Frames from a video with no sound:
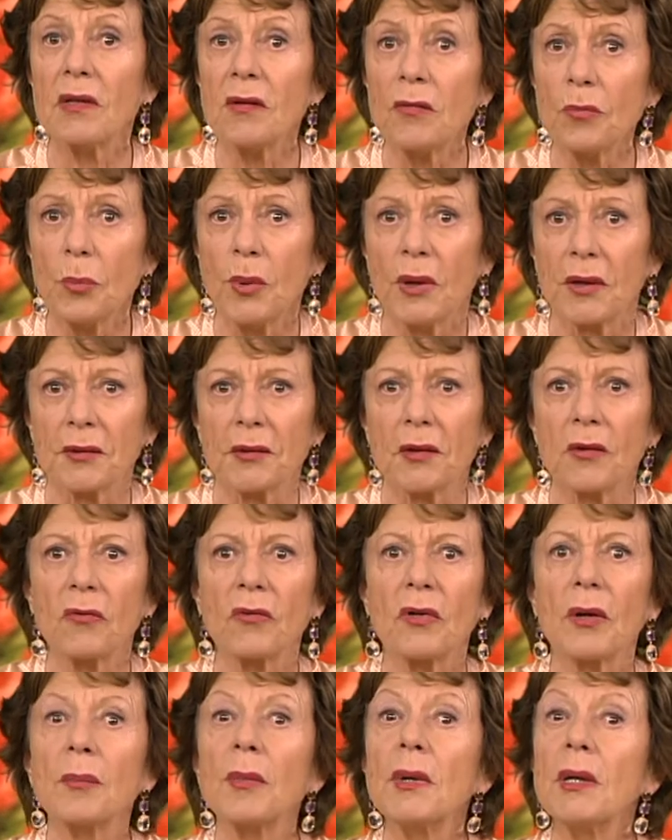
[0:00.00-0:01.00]
this
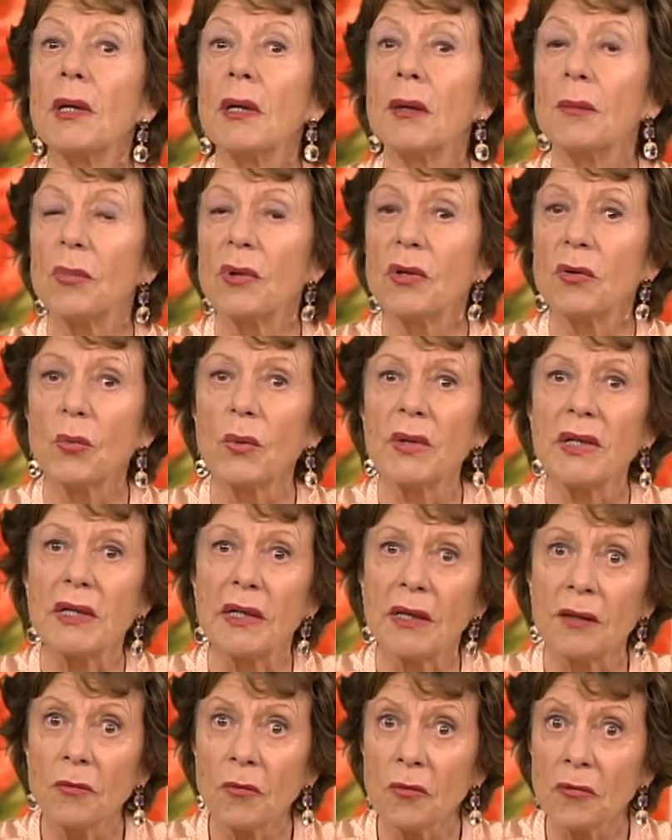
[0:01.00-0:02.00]
partnership between
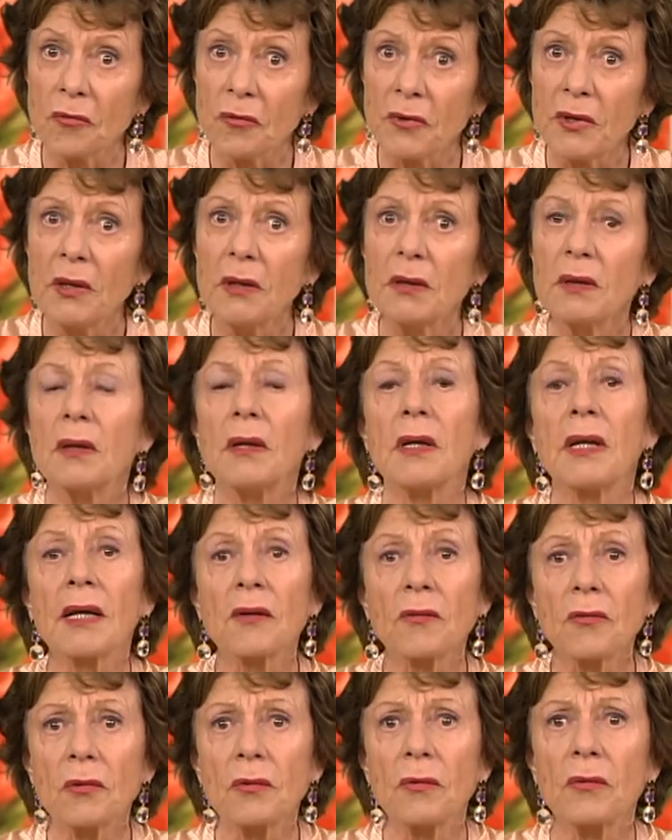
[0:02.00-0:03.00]
industry,
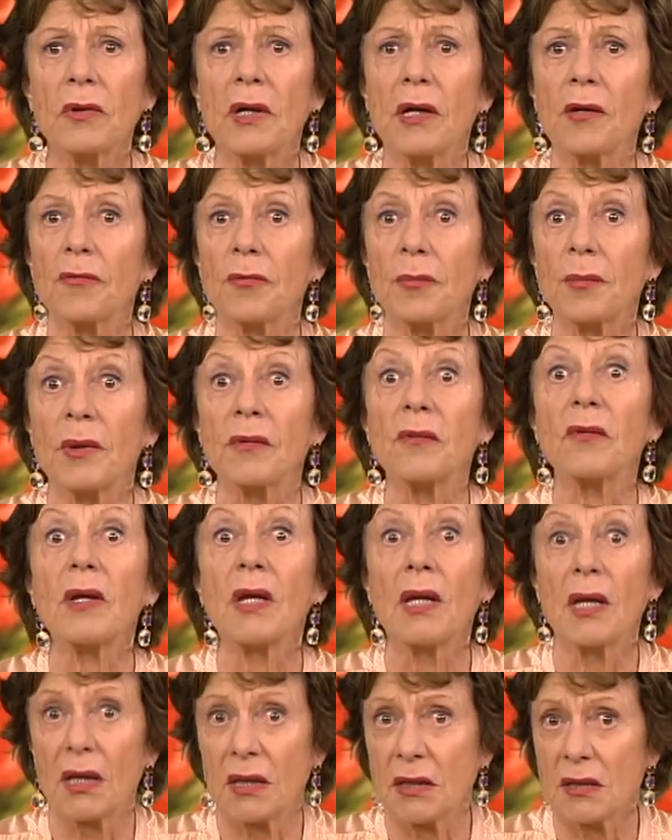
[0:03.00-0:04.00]
national governments
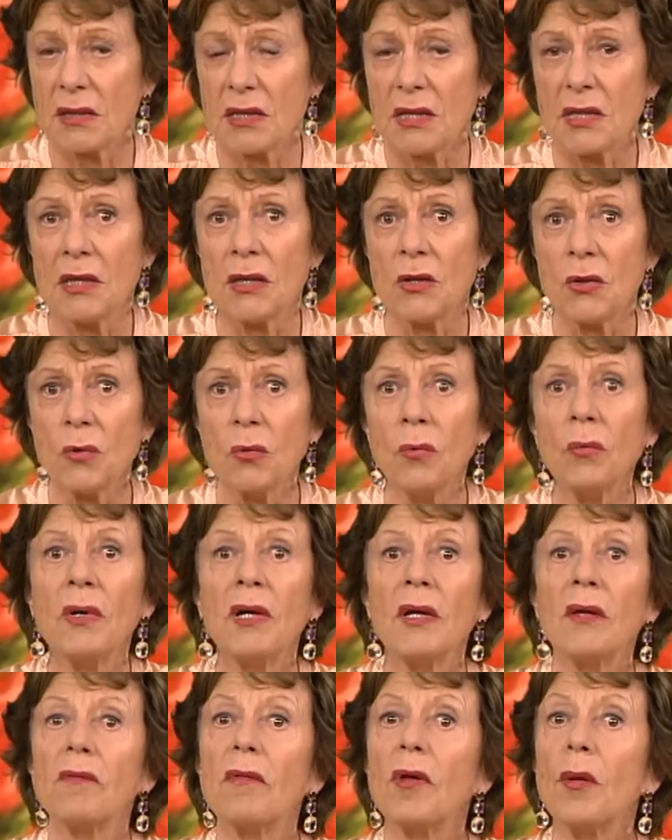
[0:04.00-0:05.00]
and the EU
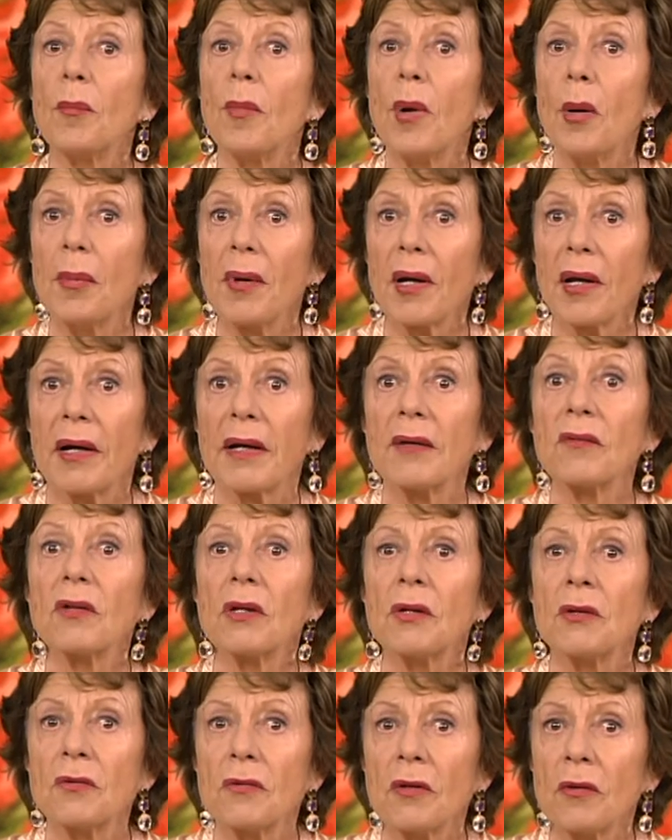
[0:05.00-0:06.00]
will mobilize
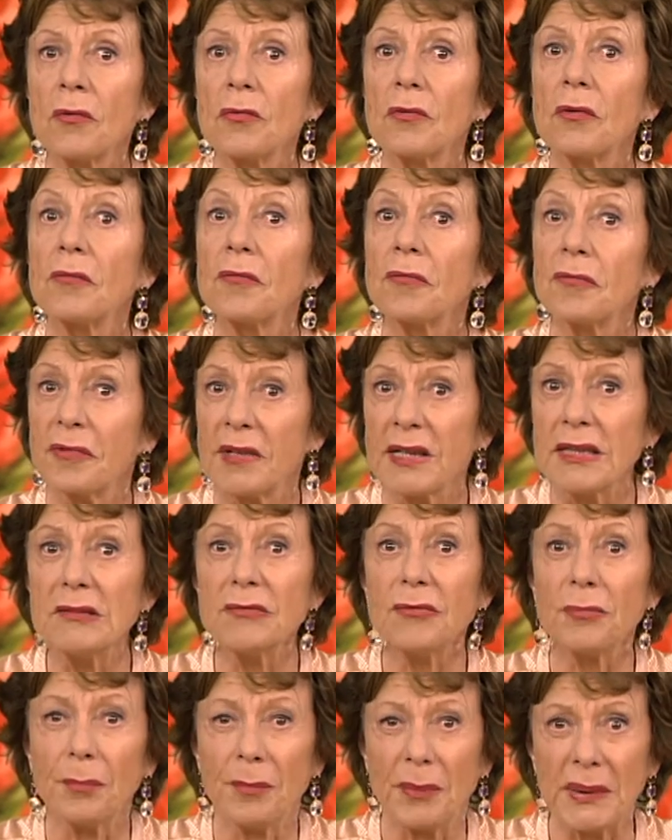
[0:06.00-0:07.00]
a total
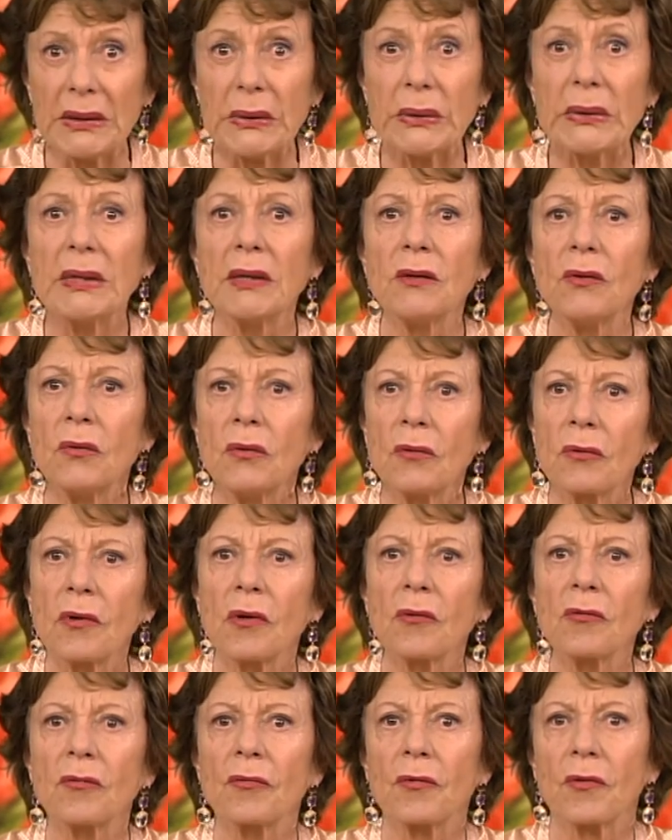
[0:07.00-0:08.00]
5 billion
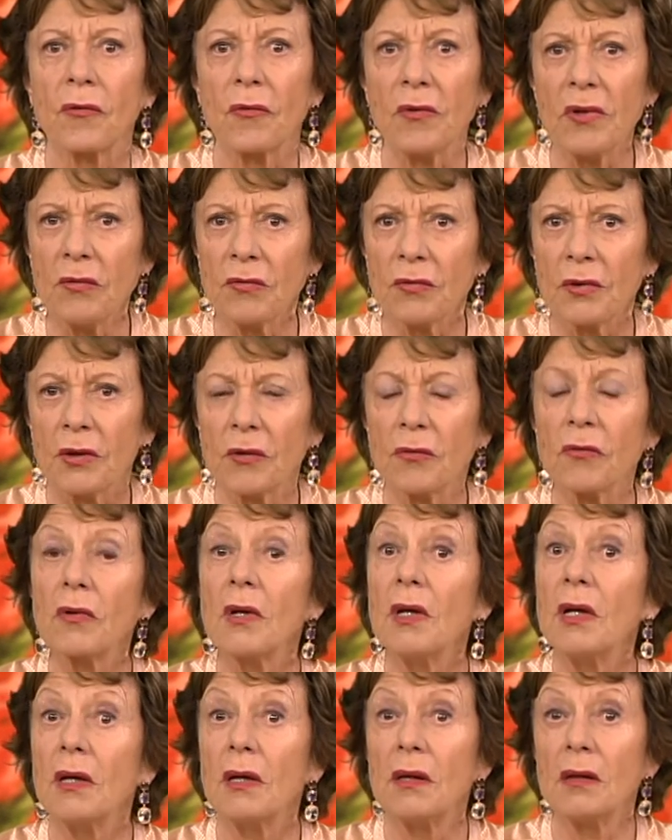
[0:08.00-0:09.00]
euros for research,
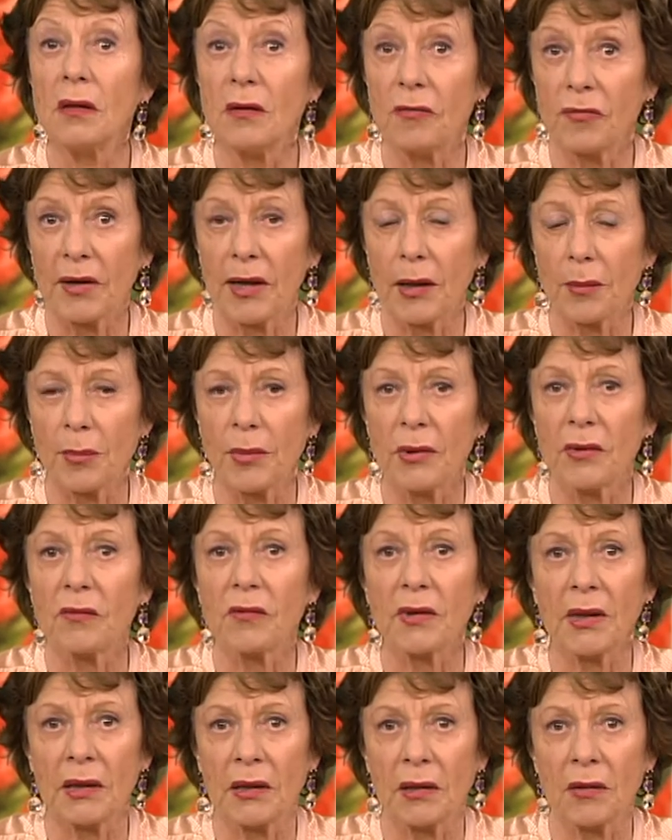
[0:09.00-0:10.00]

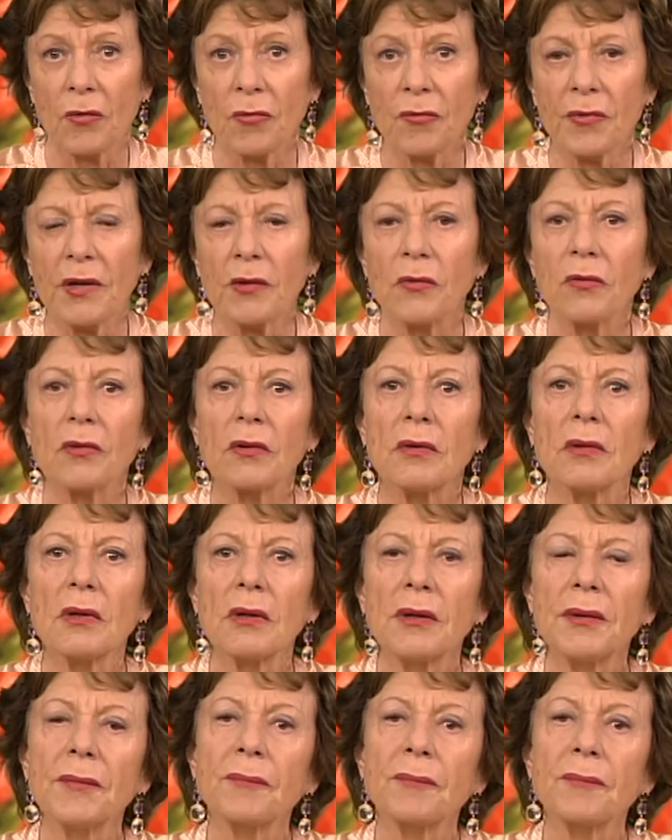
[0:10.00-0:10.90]
development and innovation.